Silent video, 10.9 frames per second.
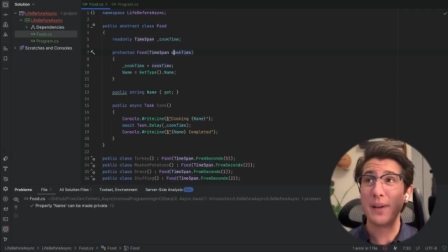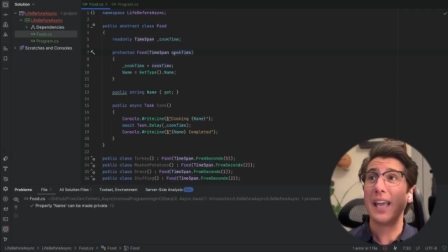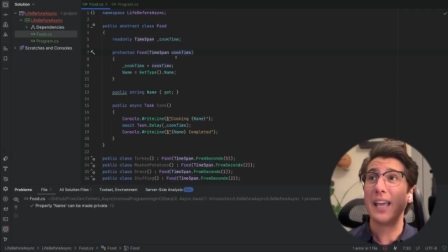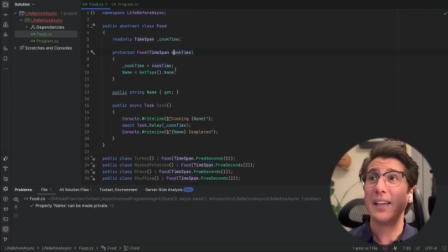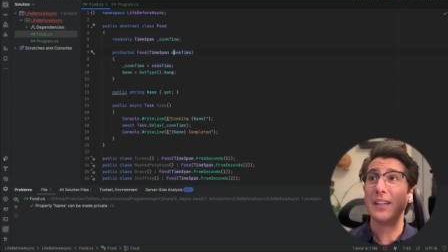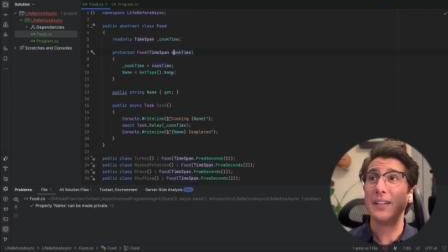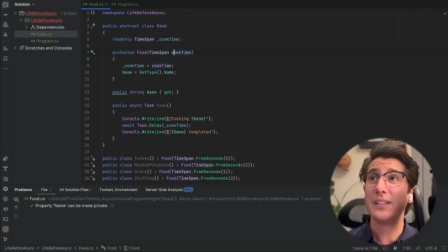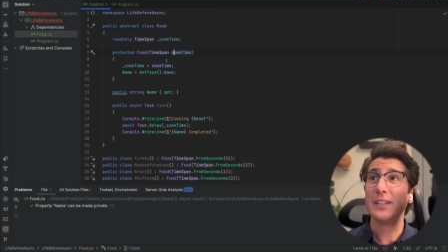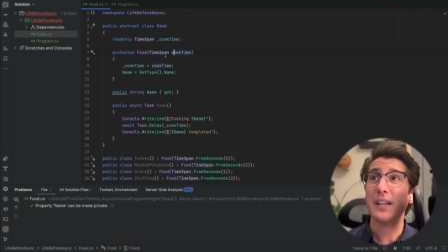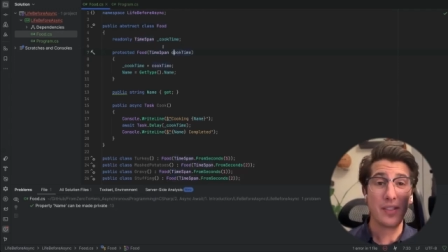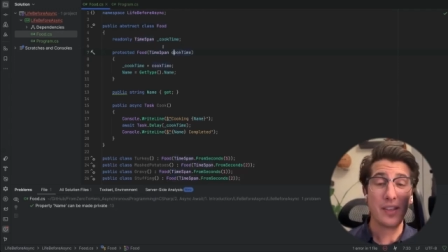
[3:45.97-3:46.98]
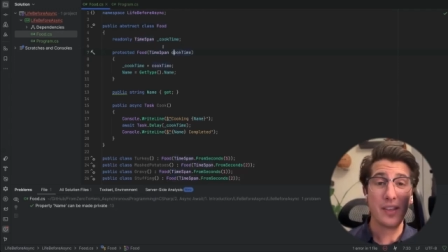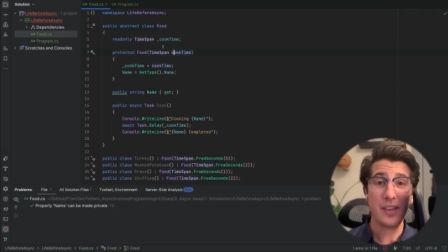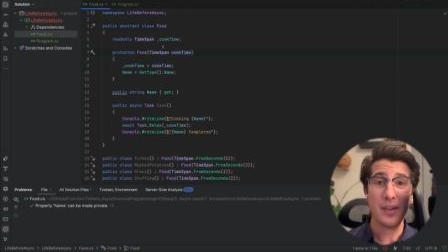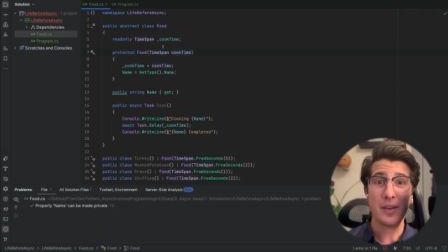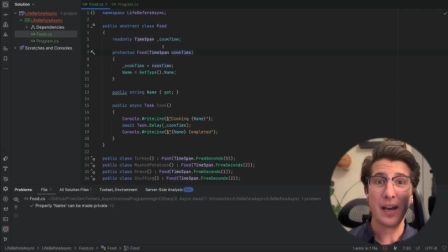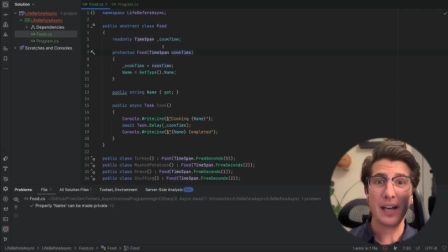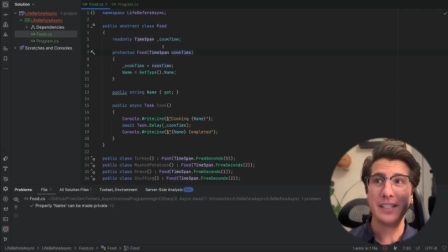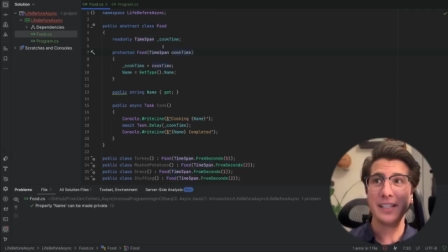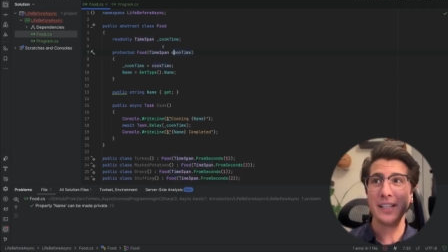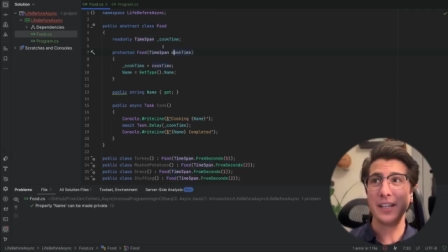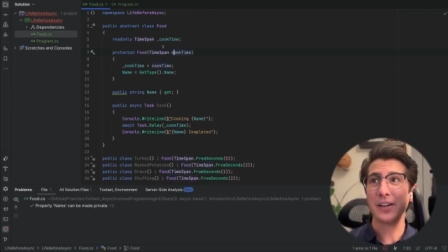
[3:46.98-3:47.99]
And the
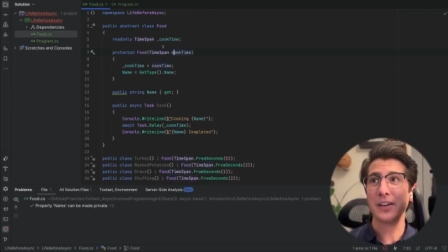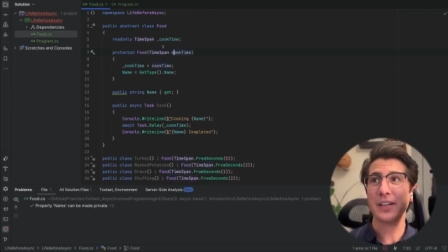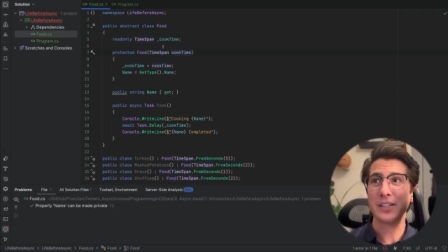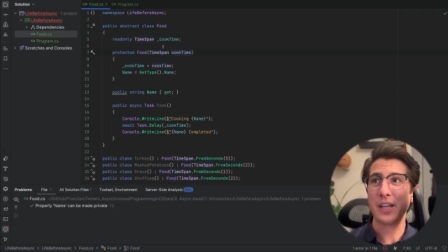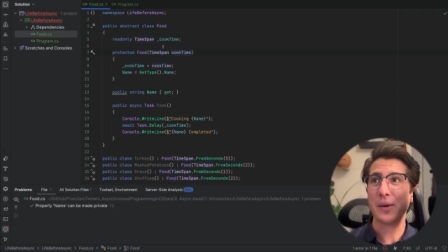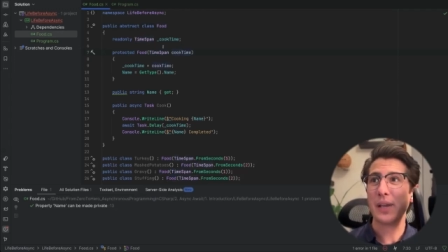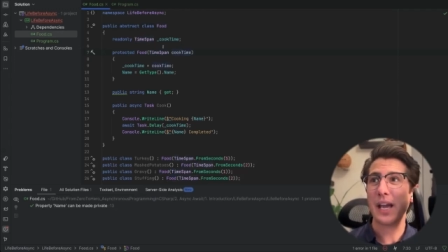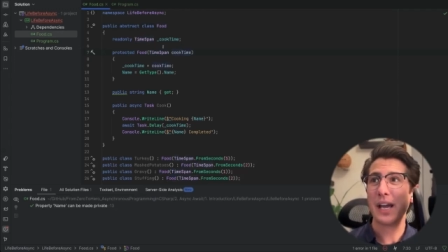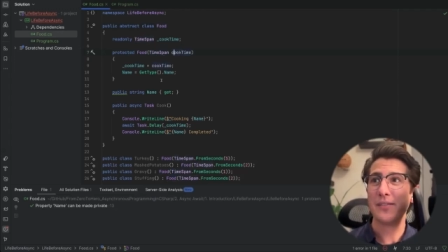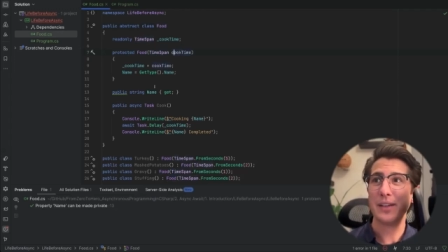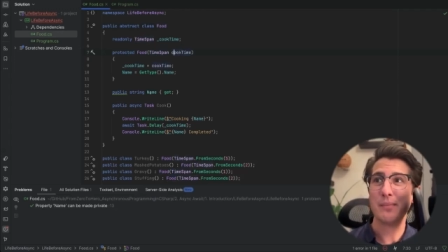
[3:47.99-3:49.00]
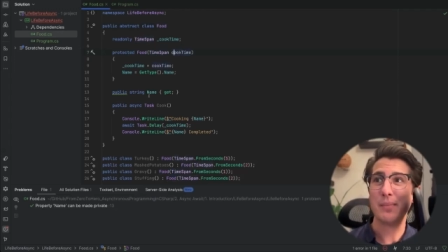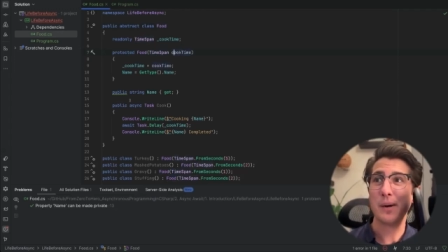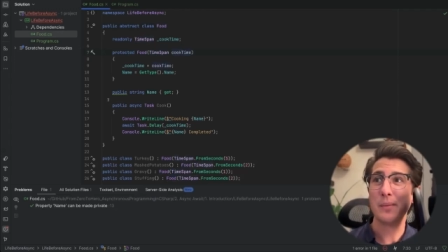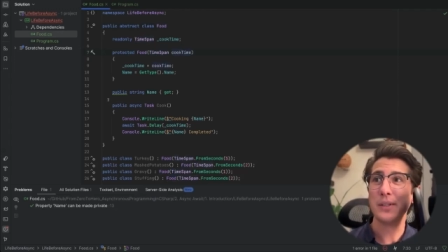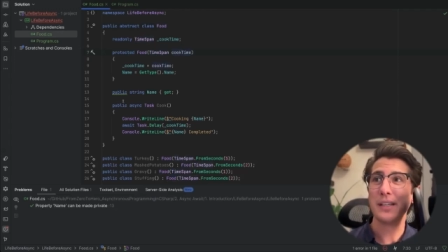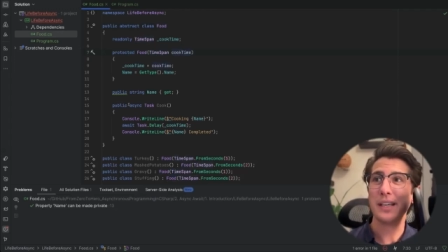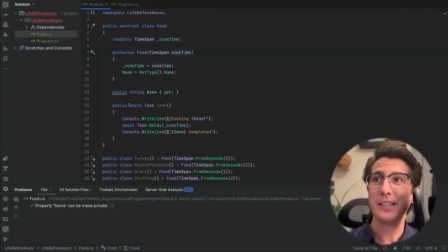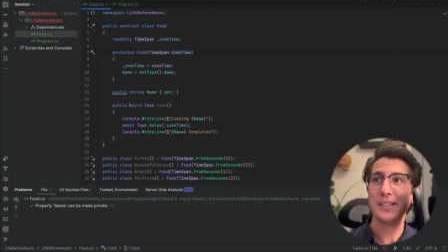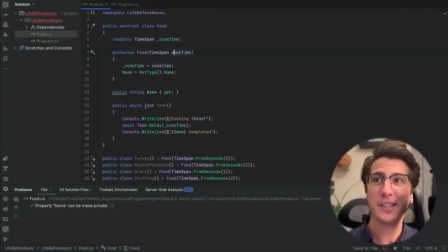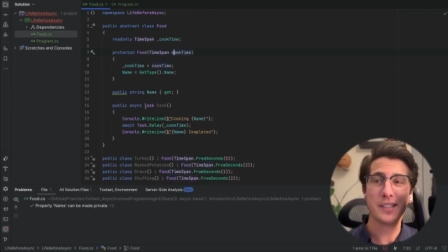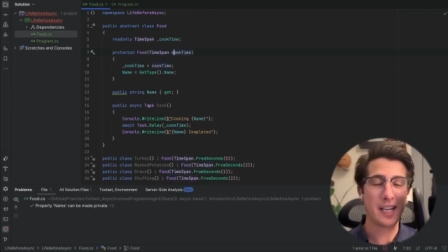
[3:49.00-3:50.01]
idea here is that we have a public
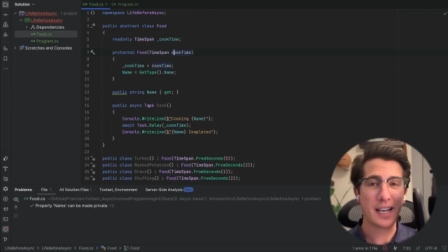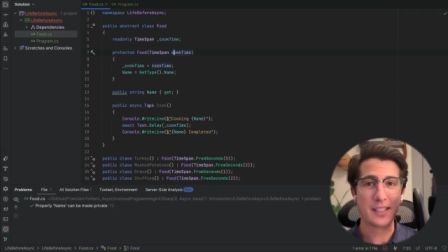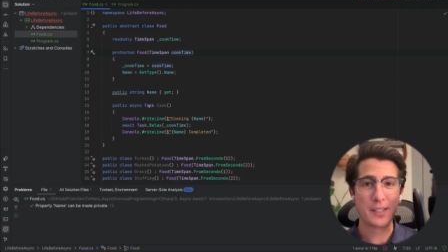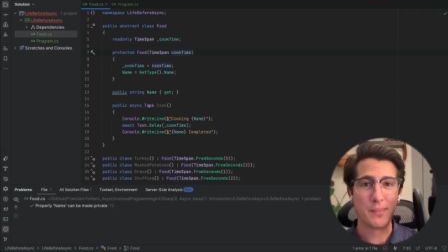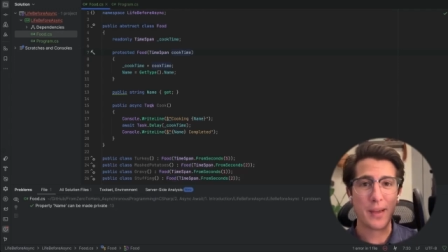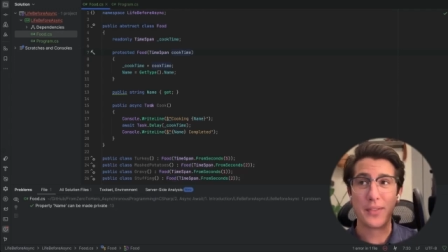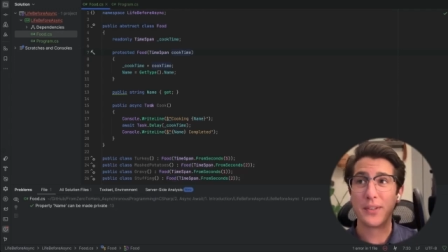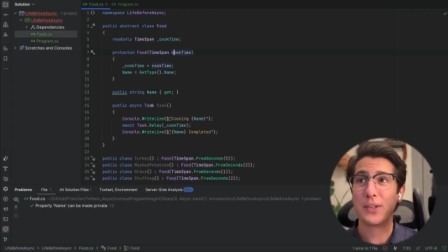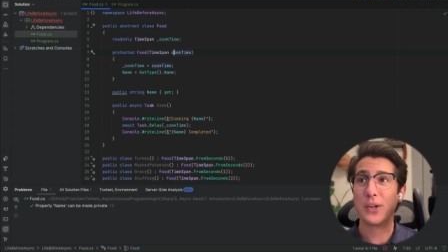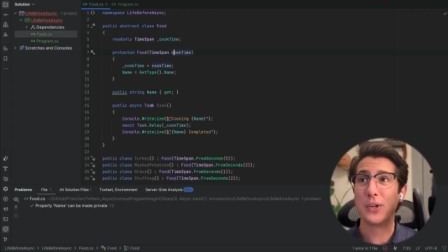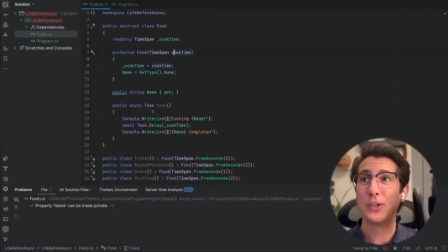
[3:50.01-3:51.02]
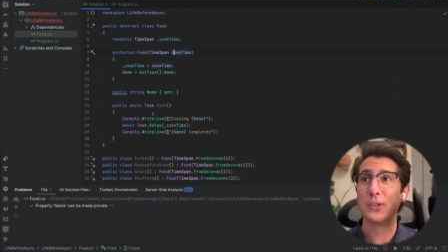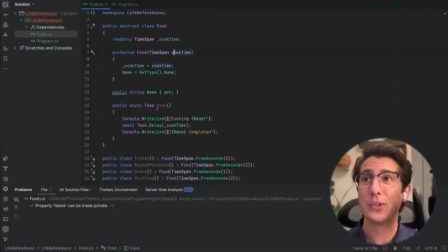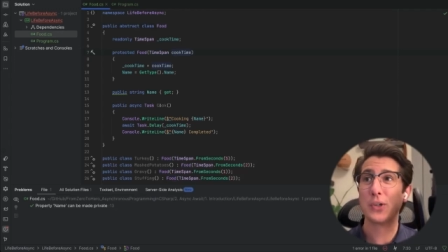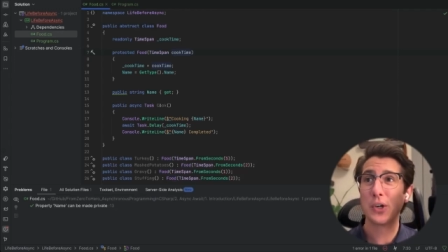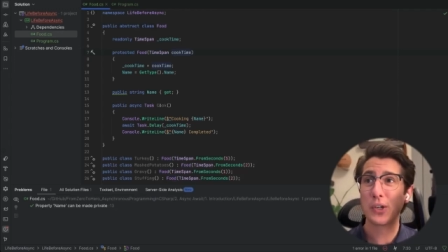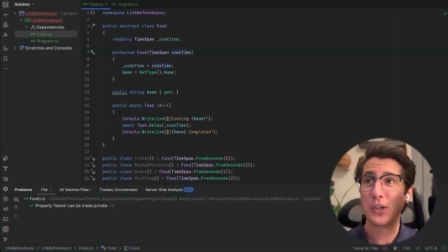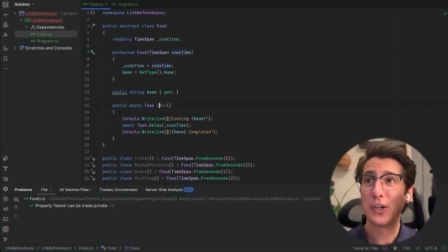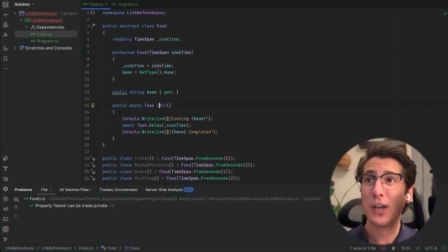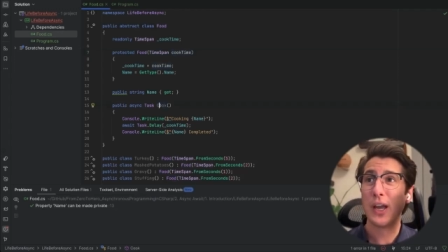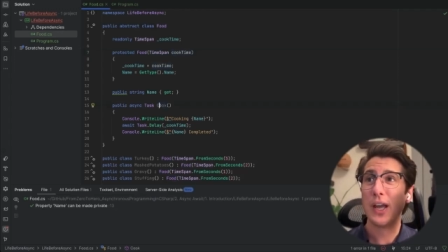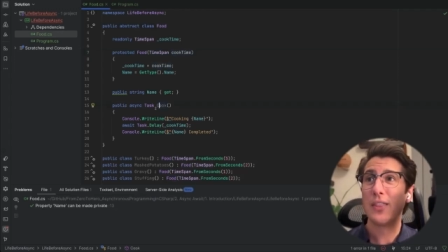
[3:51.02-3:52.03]
async task method called cook
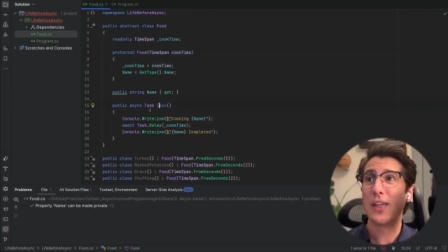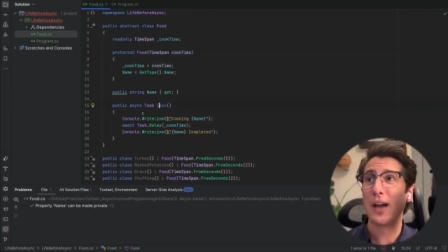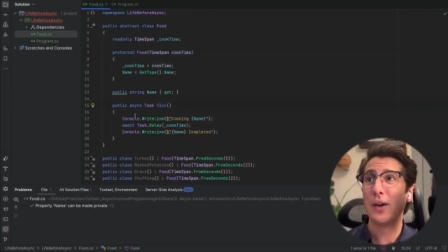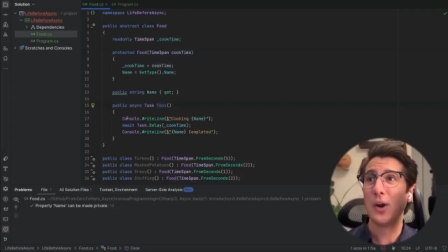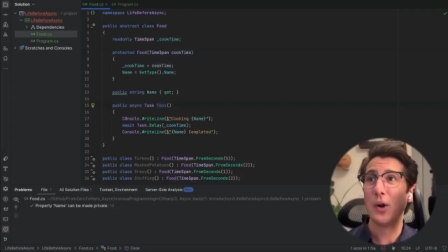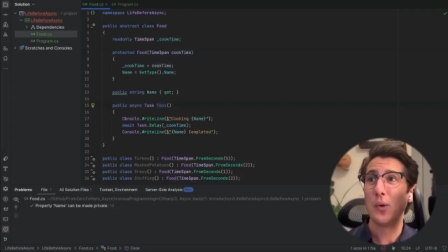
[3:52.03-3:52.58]
that